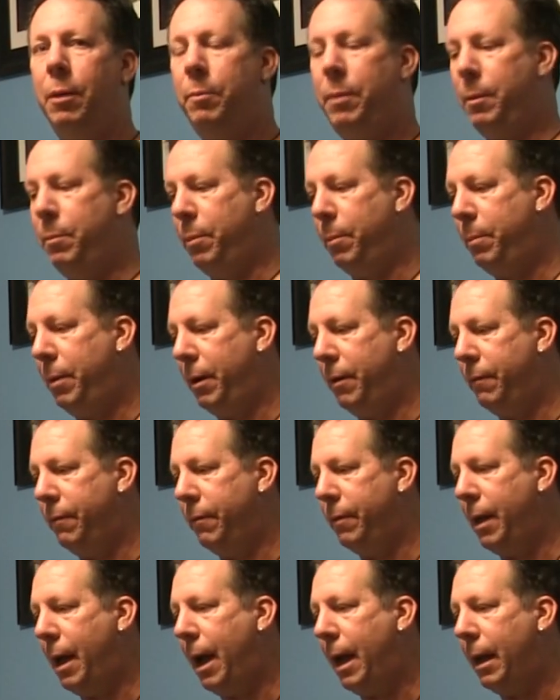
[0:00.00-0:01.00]
be prepared
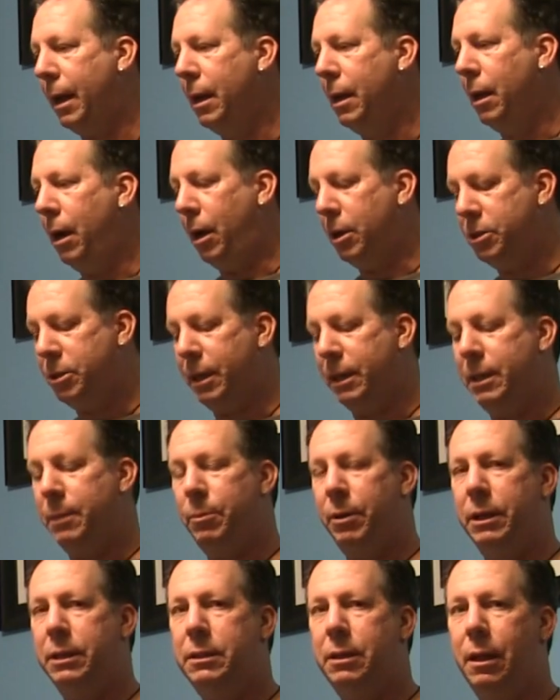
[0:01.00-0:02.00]
for that. I also like to
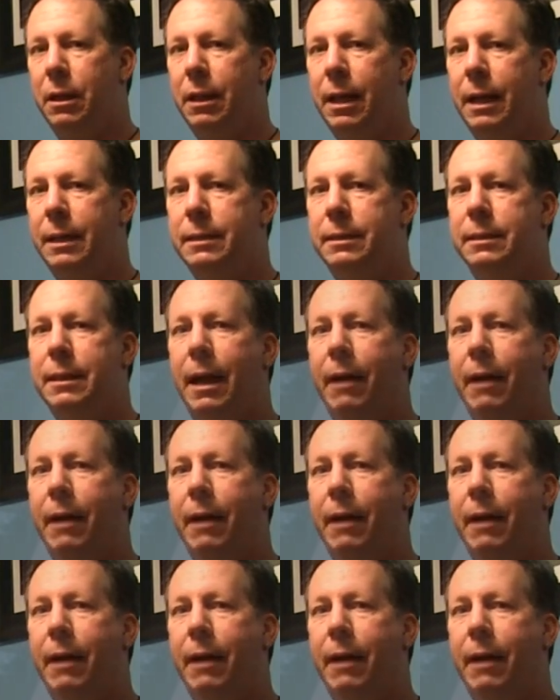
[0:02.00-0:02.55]
bring sunglasses,